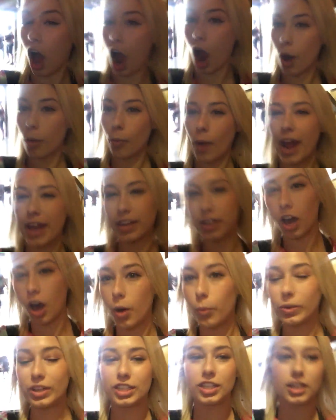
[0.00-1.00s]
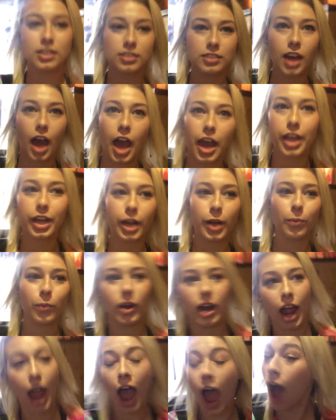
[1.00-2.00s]
All right, y'all, we just got here.
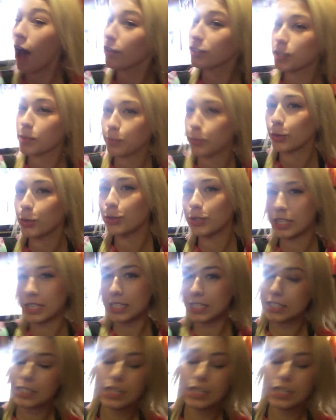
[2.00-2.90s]
We're at House of Blues in